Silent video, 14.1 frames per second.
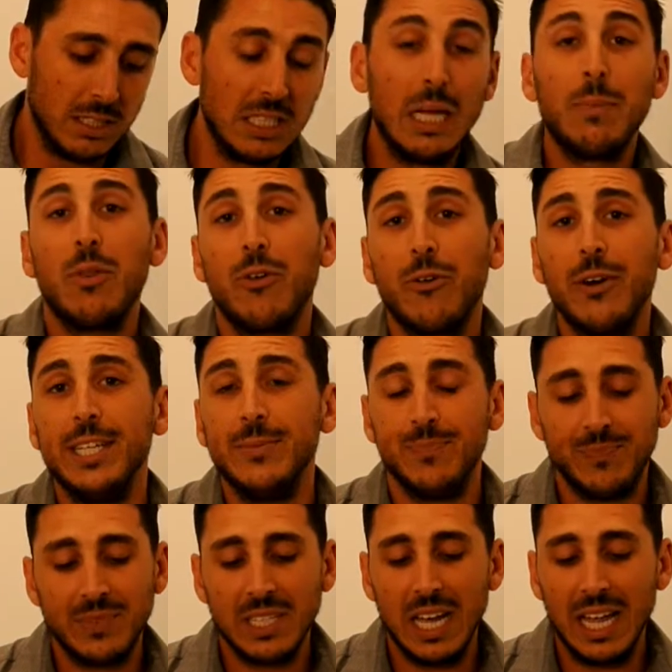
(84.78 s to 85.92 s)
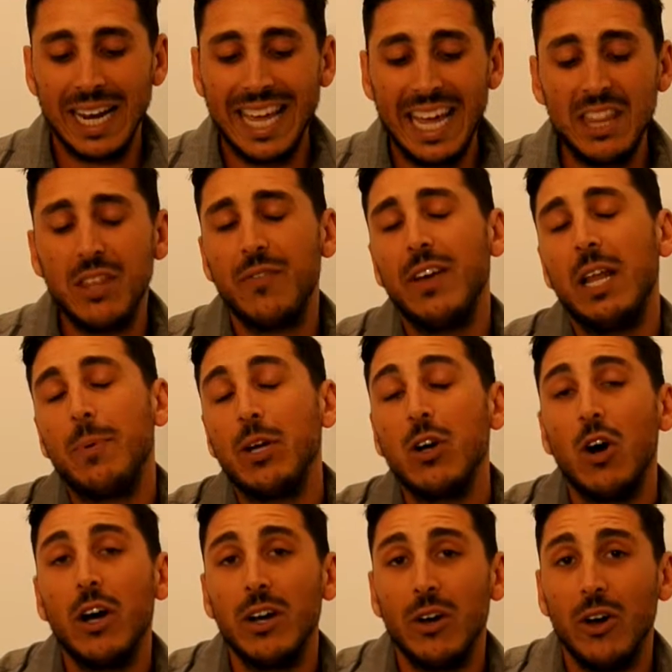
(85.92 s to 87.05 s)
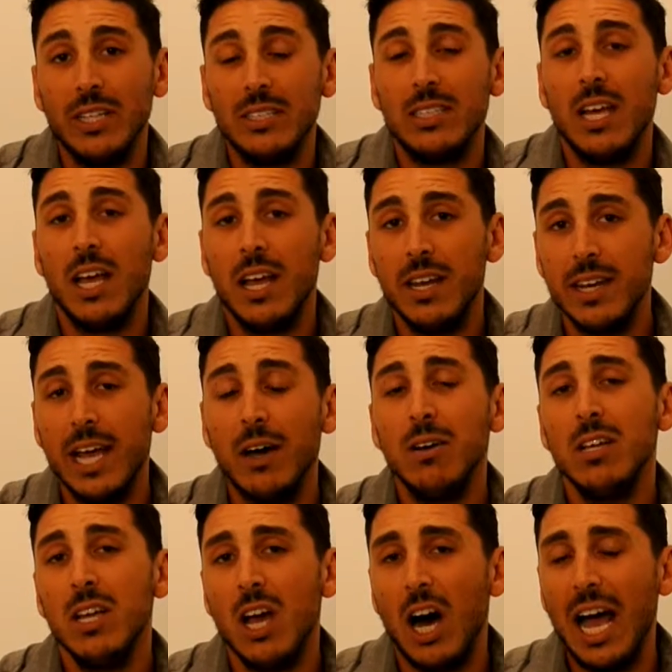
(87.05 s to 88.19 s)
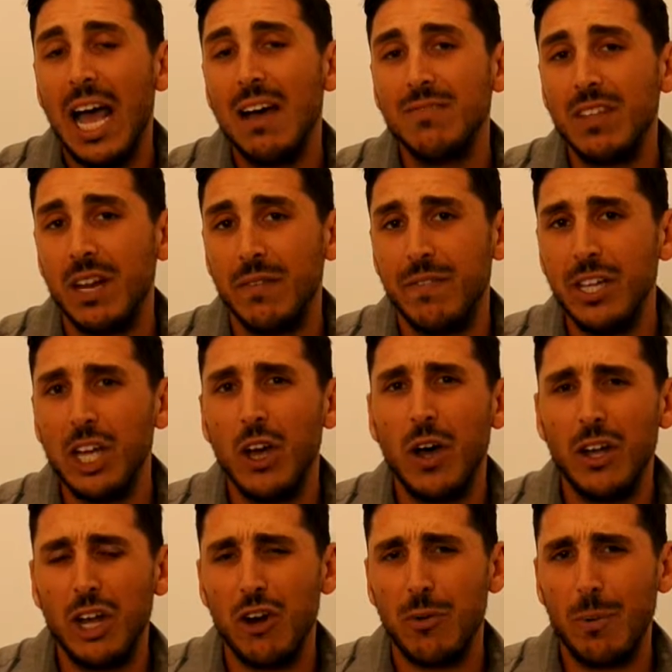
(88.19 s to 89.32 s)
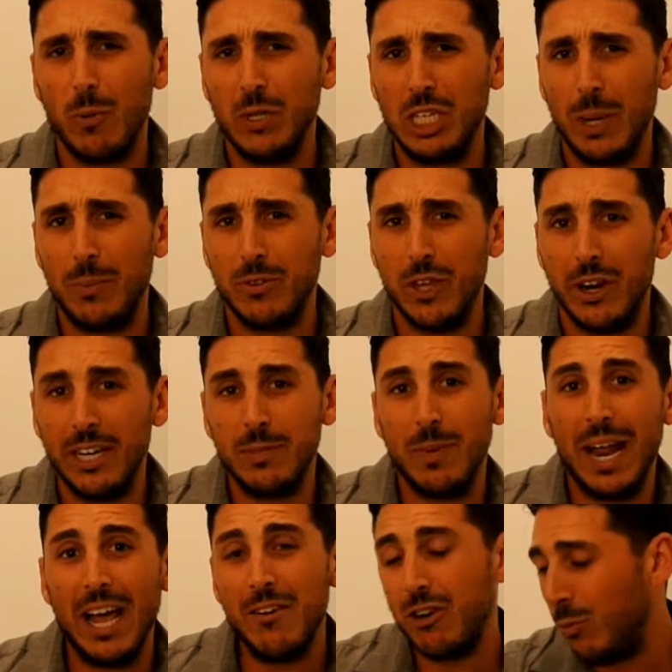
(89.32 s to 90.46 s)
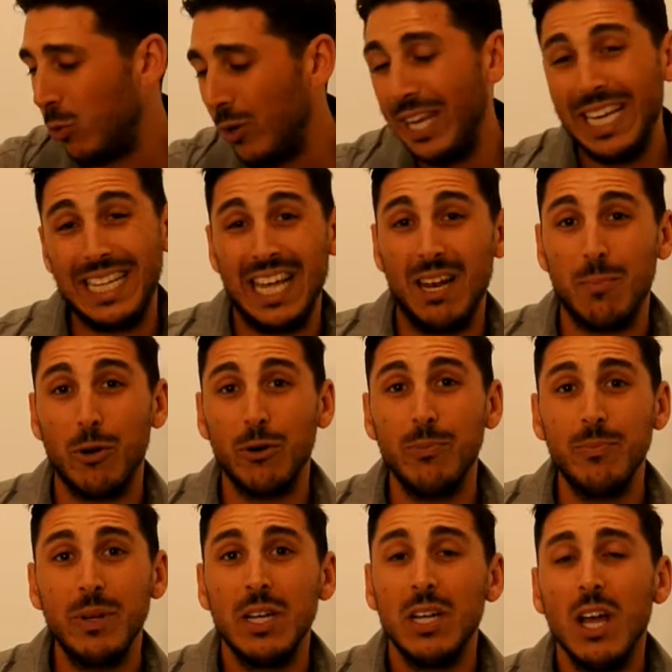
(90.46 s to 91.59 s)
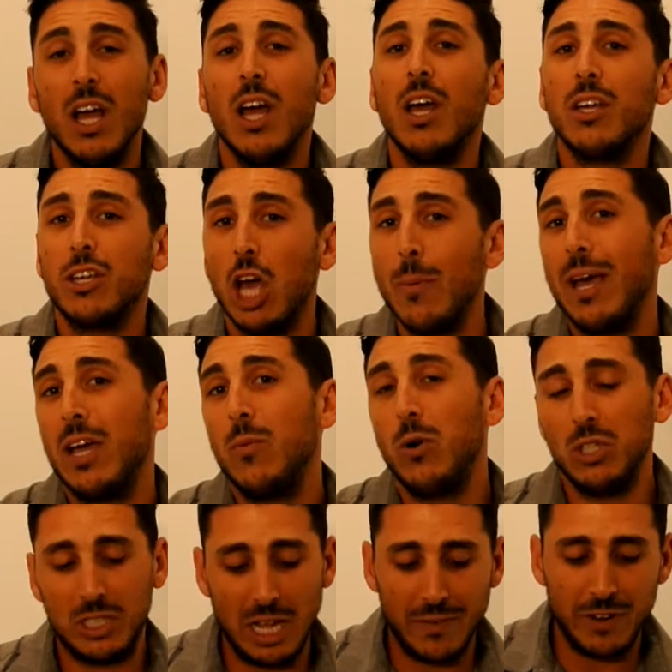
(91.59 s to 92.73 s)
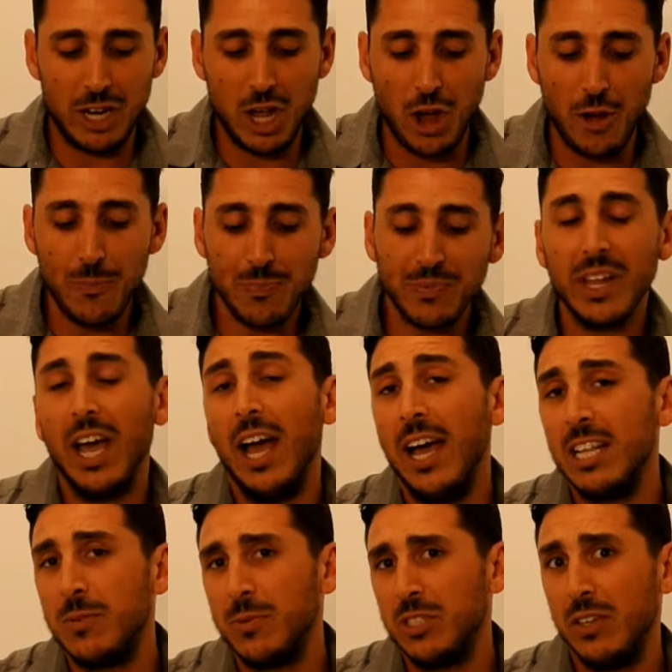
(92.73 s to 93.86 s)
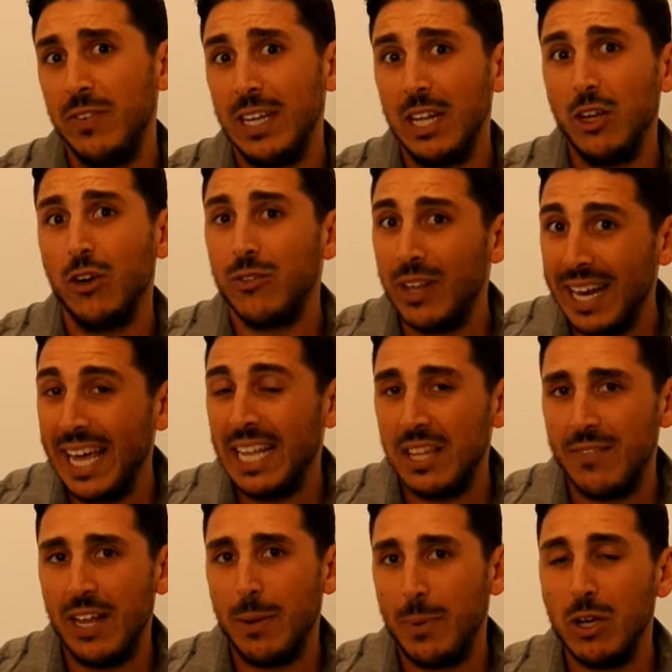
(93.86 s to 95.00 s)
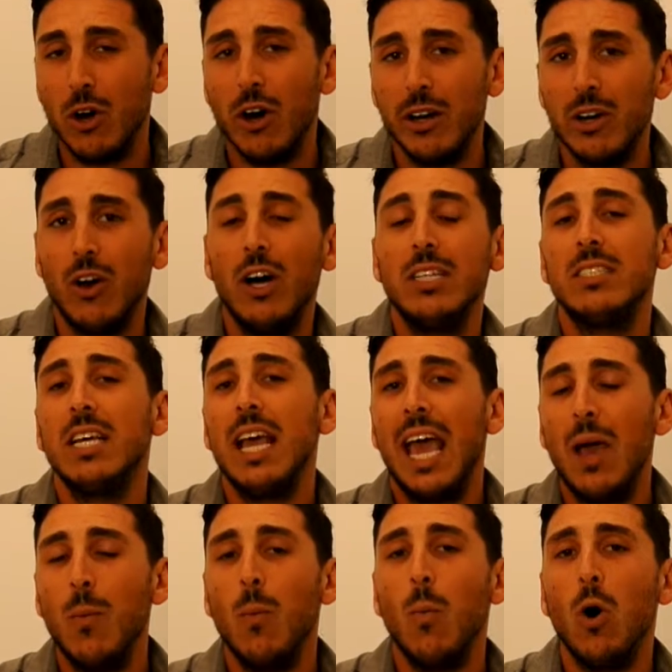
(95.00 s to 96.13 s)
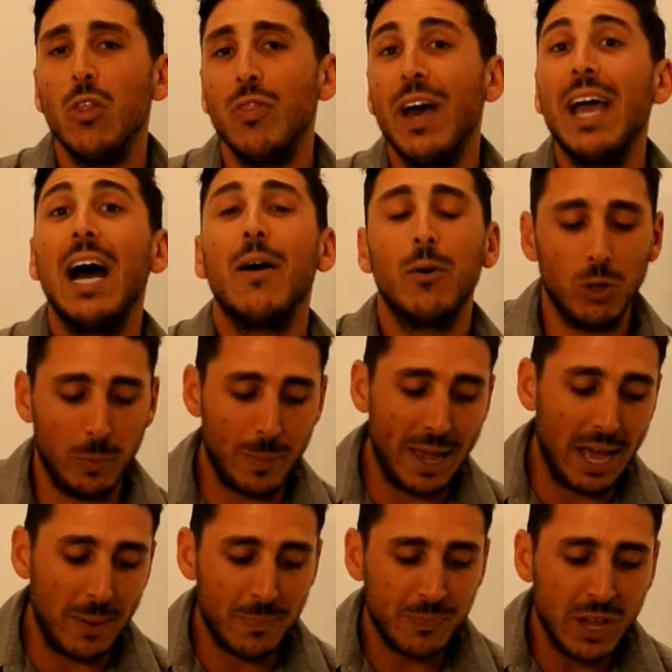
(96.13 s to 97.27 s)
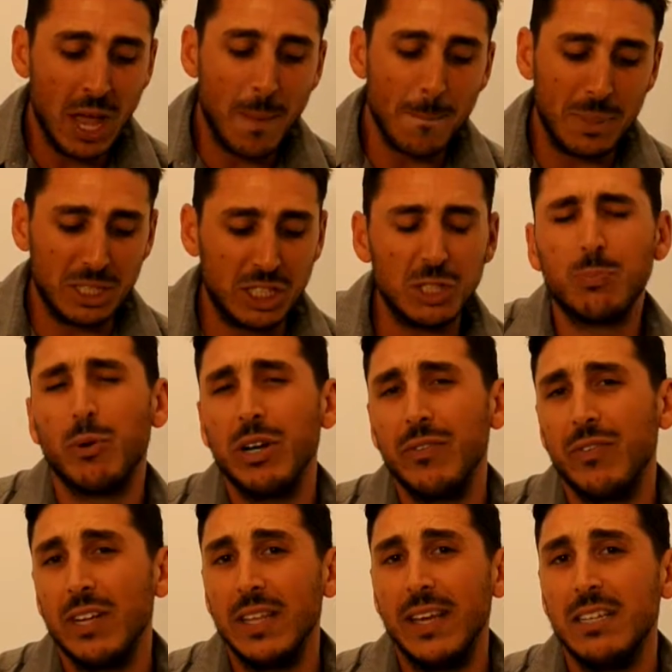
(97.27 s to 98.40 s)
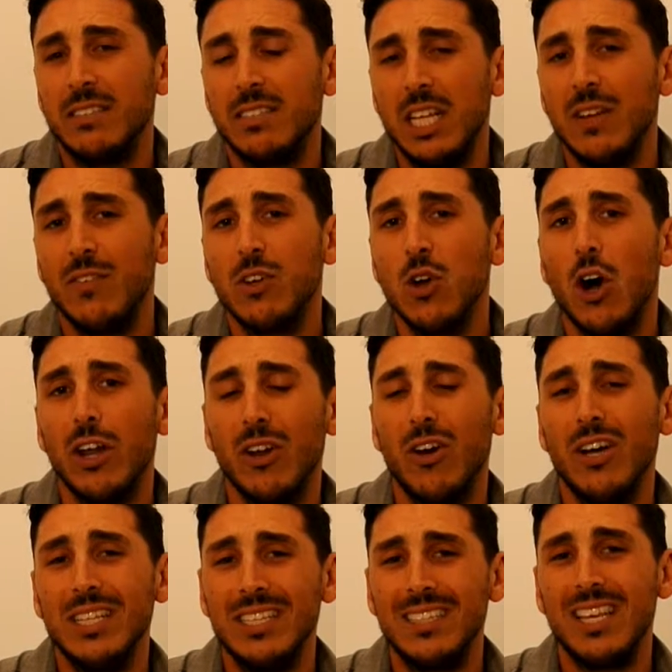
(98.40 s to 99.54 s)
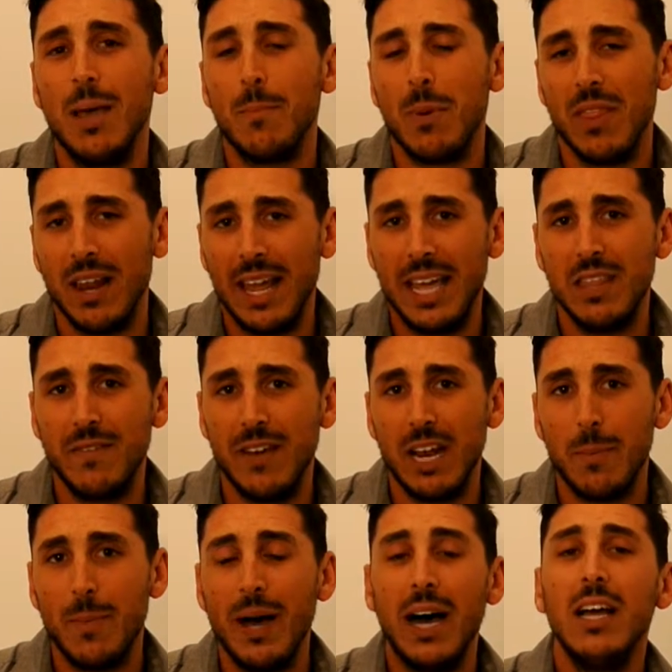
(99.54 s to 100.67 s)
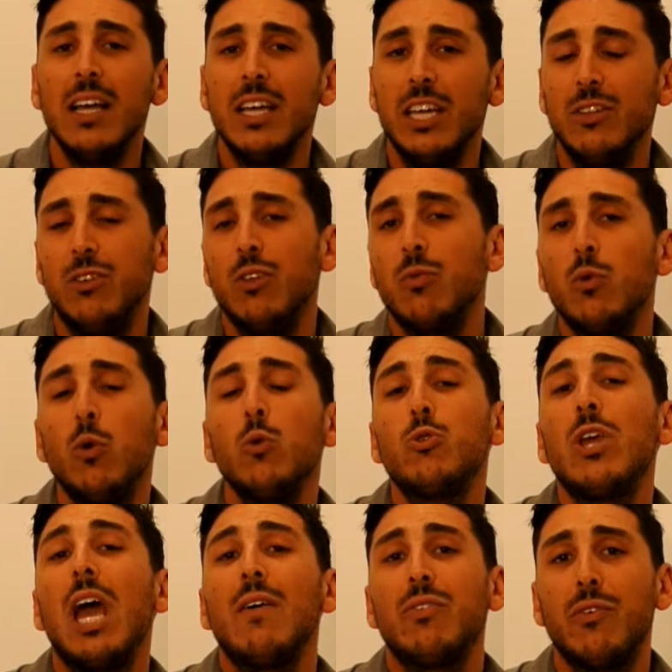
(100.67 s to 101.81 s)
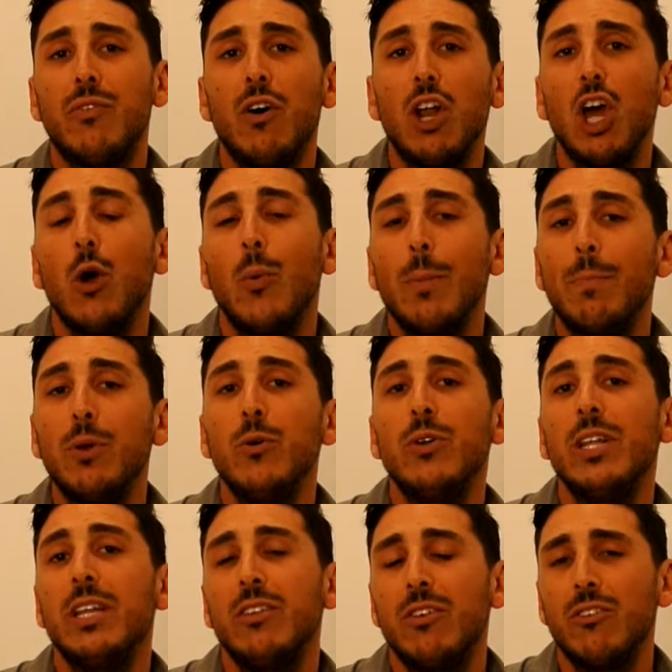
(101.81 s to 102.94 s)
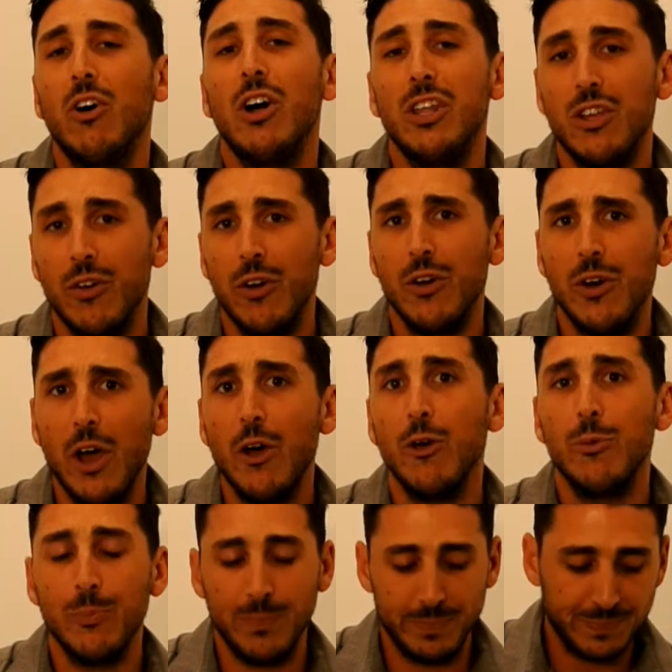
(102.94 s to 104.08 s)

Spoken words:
Number 3, land developer guidelines. Now, I have done a video, I don't remember which episode it is, but Adrian will link it down the bottom. Go back and watch that video. It's specifically on the land developer guidelines and what they are all about. But just briefly, they're a set of guidelines set by the land developer into the rules you have to follow when building and designing your own home.